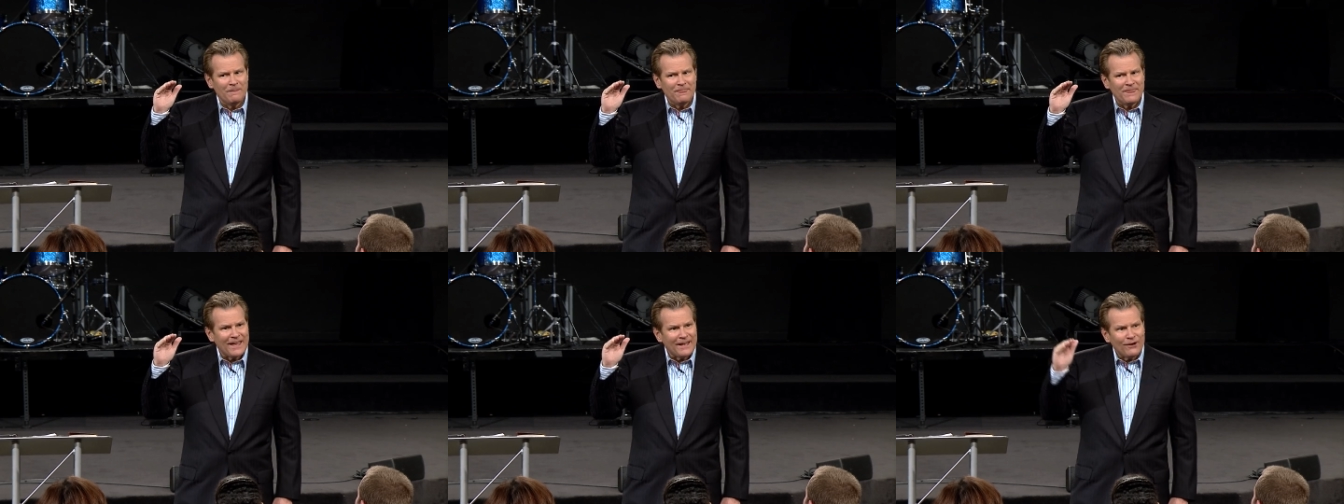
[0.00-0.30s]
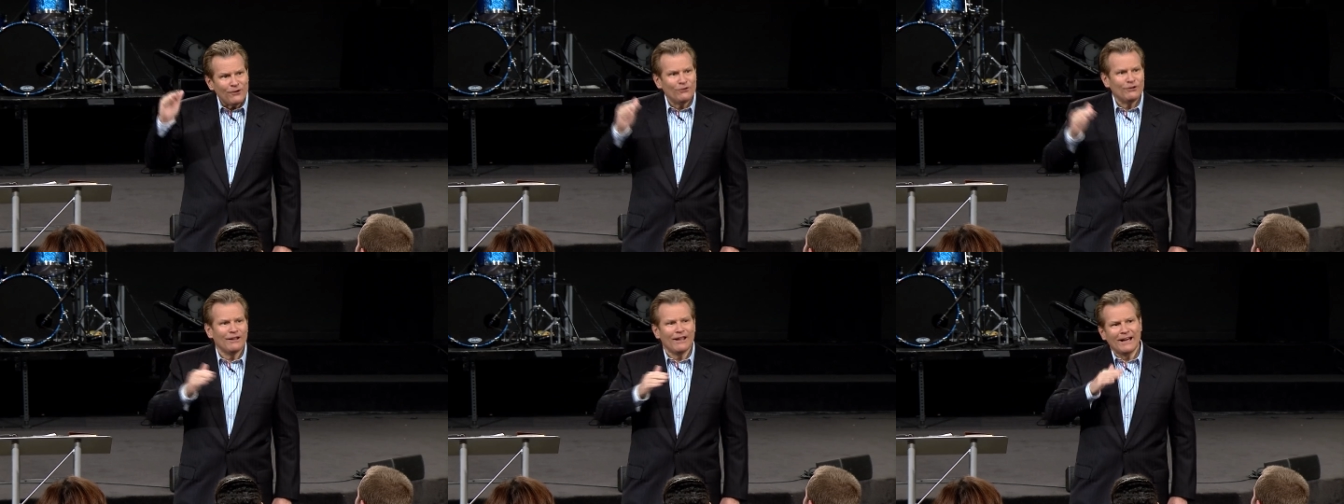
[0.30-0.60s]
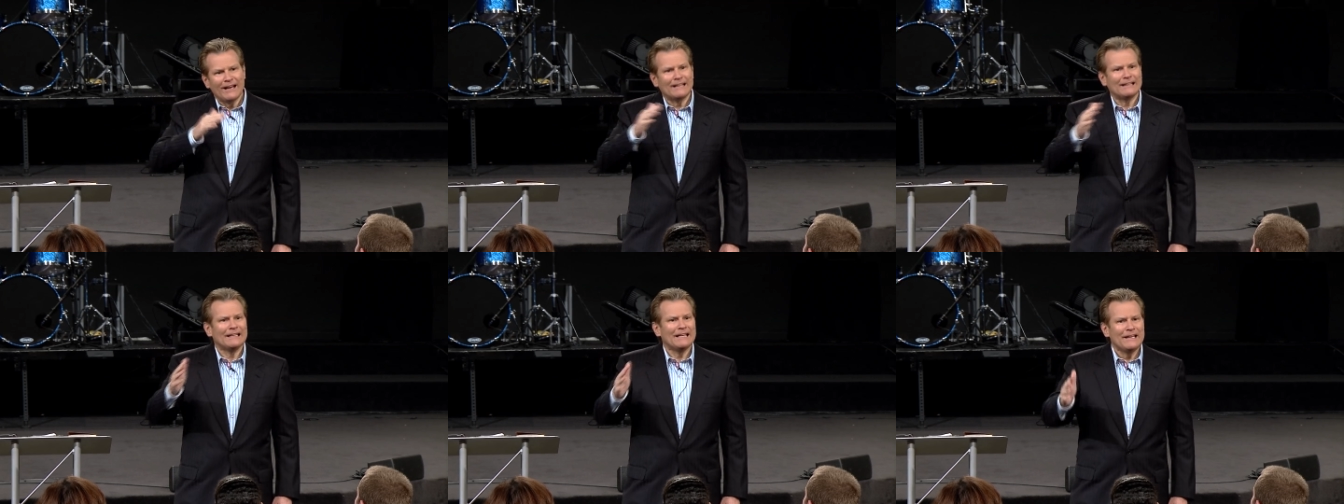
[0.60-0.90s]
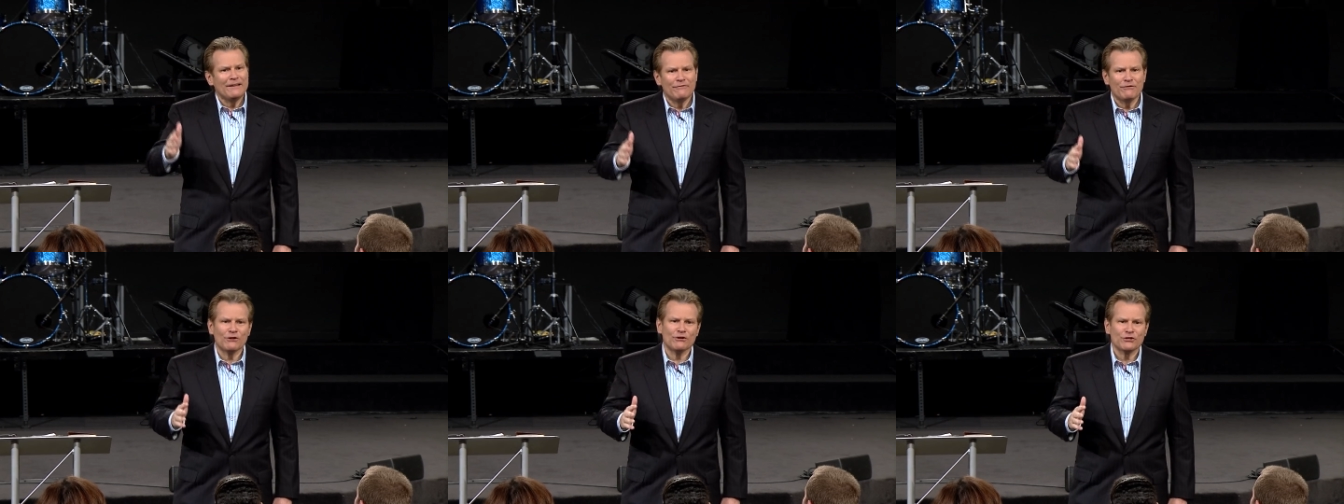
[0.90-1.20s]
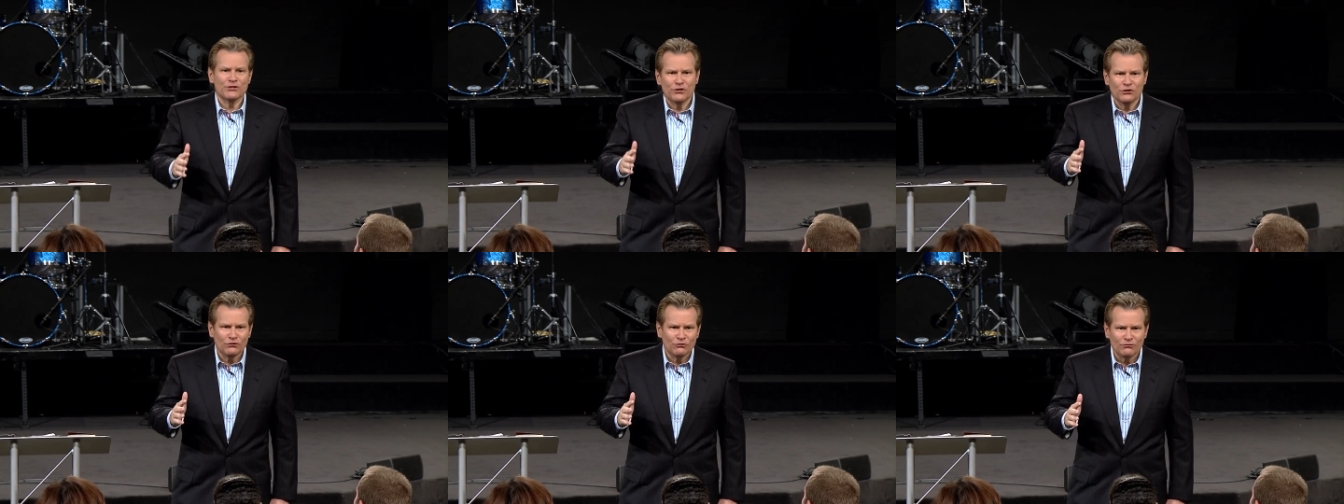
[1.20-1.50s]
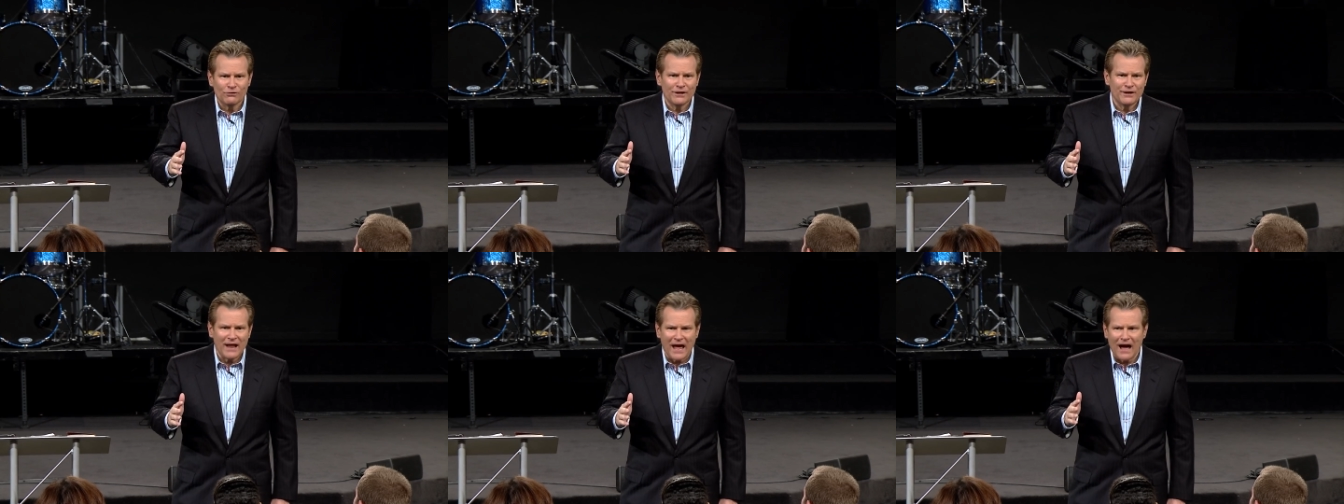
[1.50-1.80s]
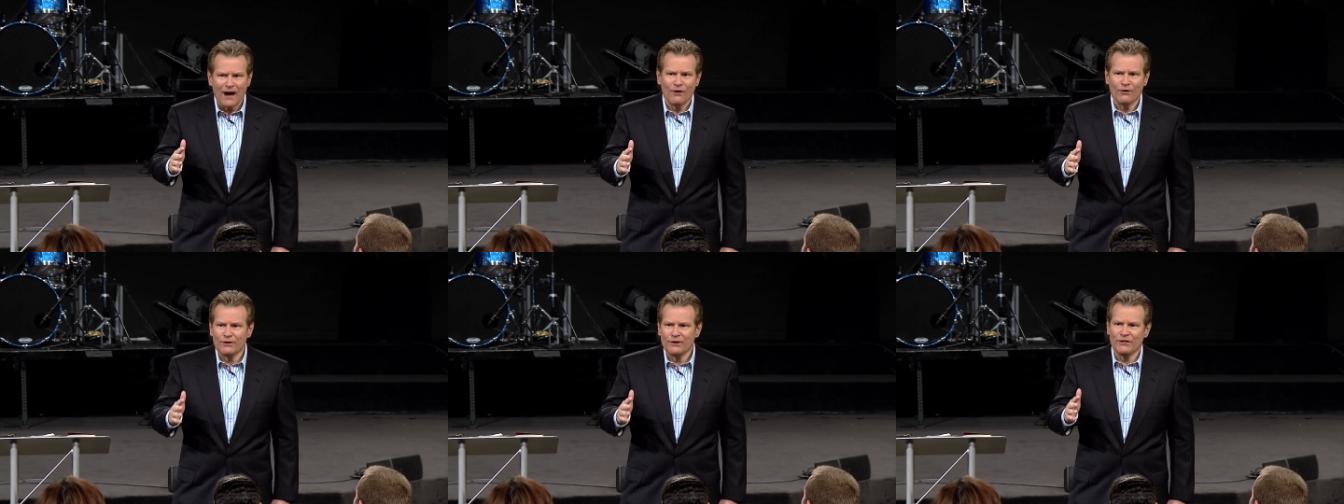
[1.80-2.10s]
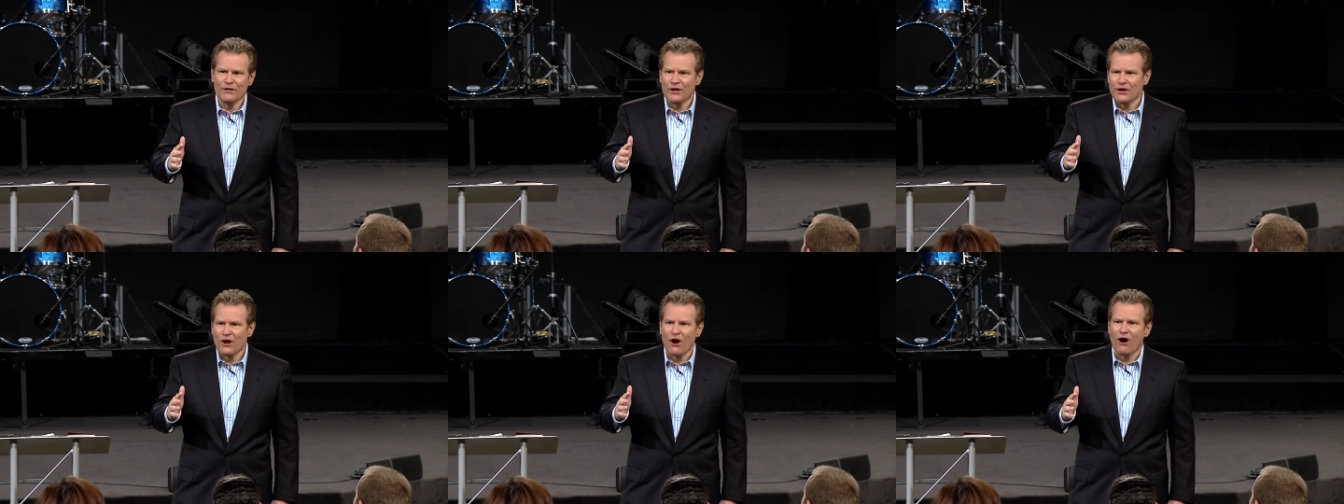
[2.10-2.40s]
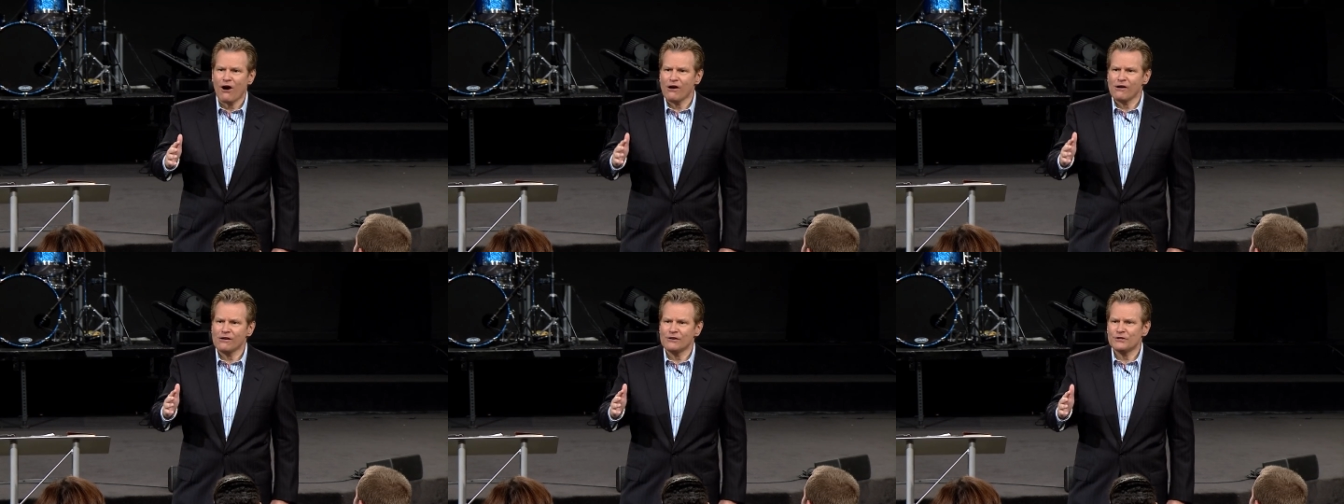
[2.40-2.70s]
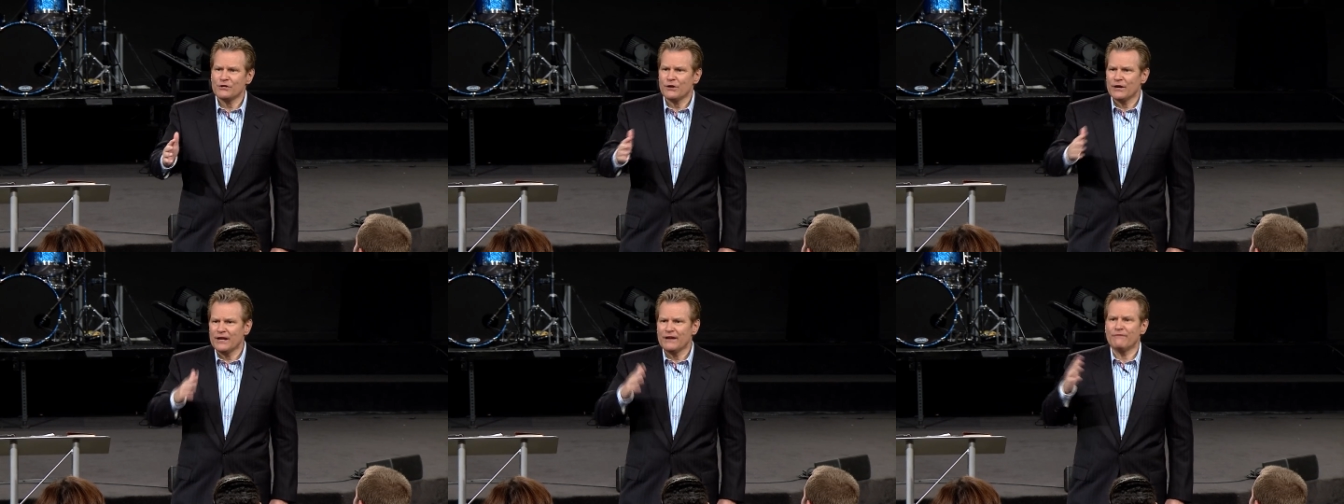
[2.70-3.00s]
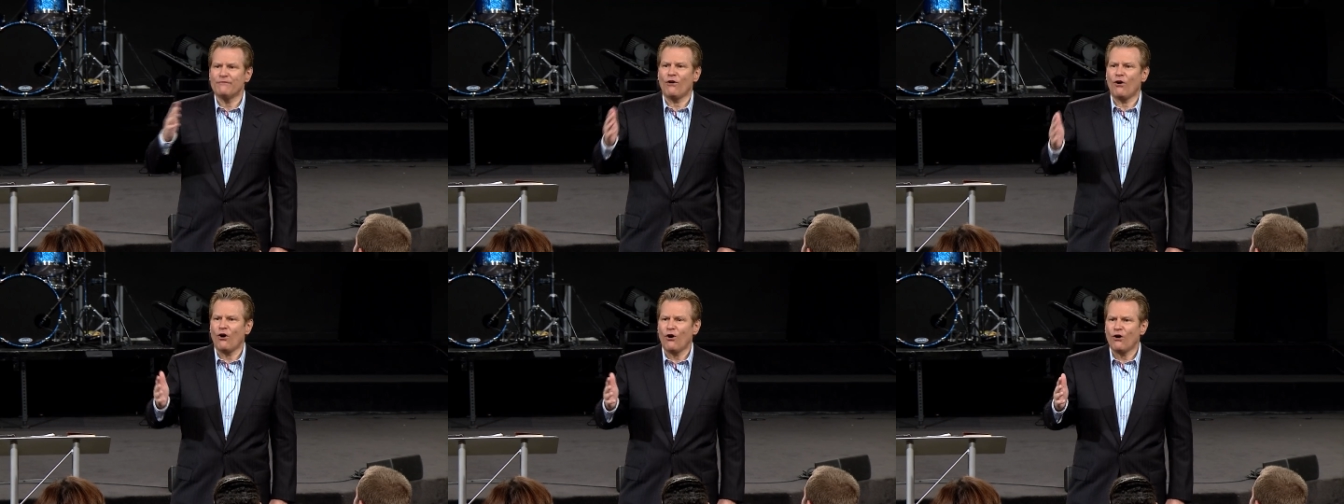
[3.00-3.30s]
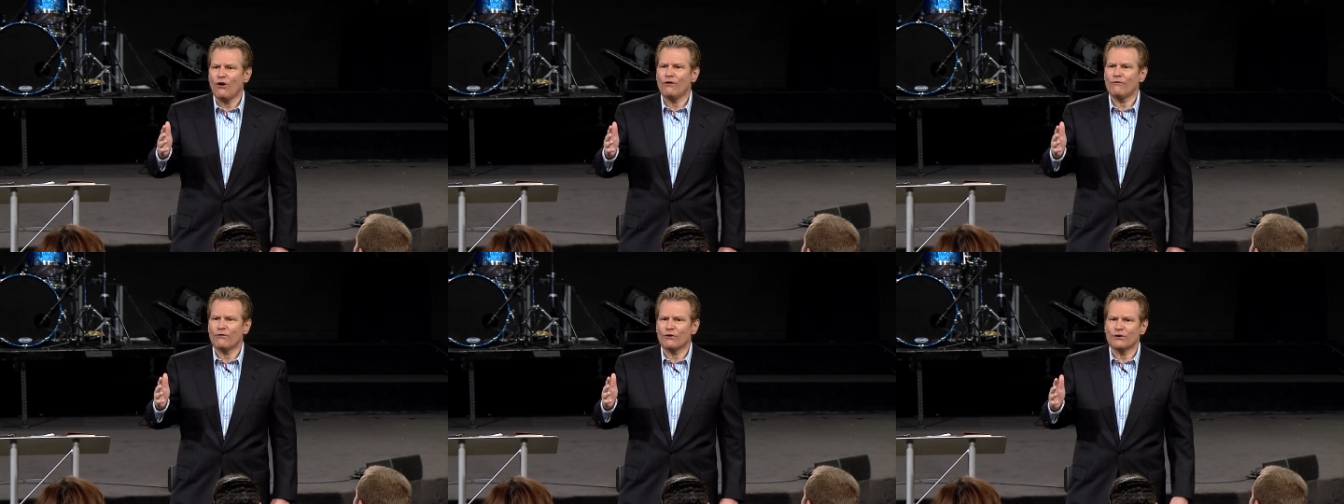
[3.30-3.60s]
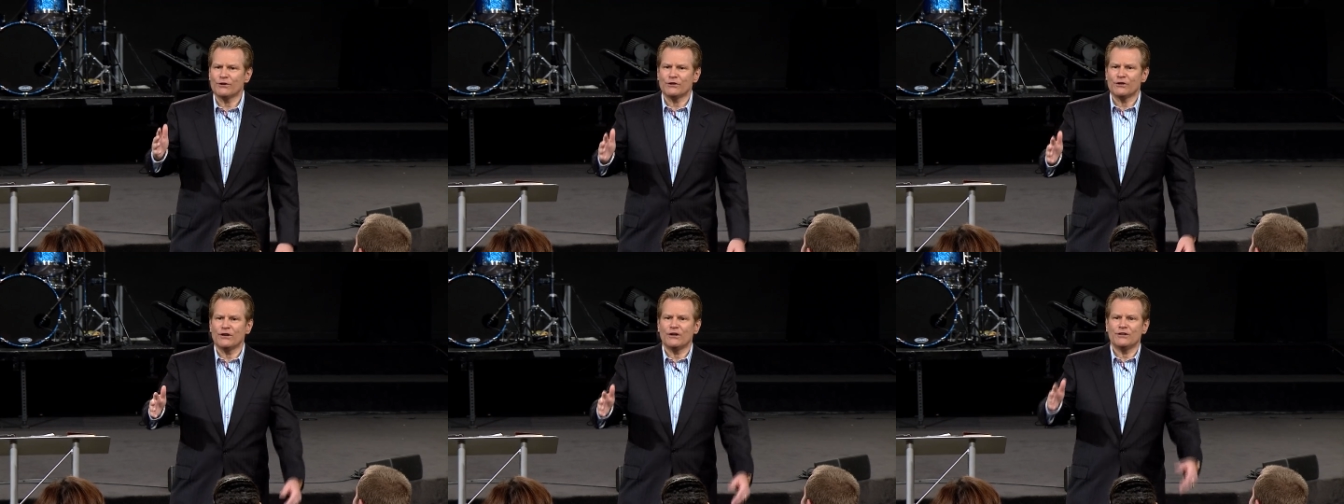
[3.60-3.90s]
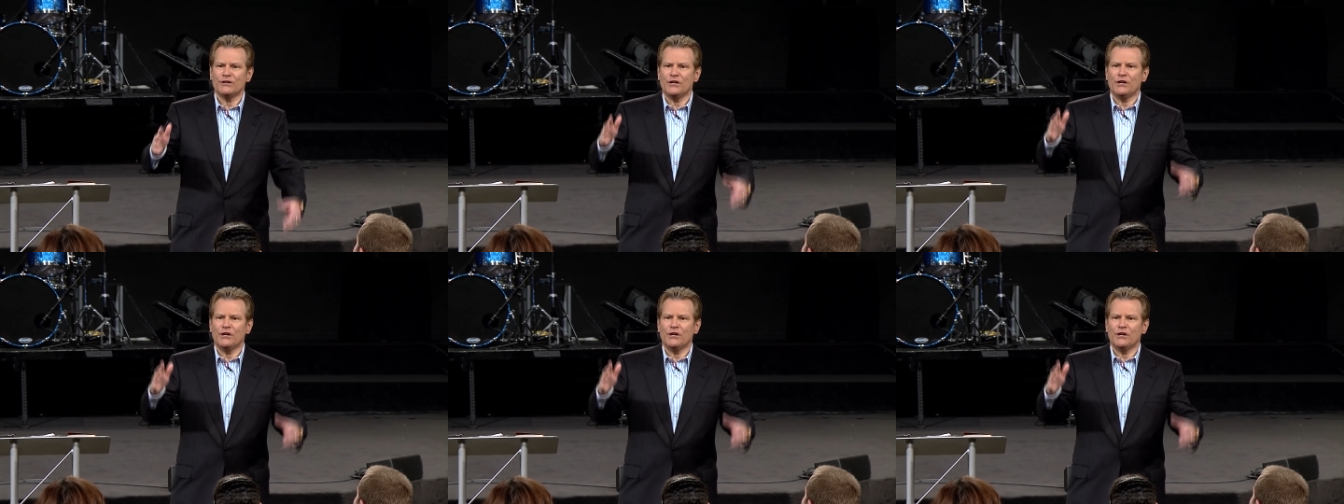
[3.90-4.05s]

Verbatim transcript: They don't like leave their children out in the yard to evolve or to,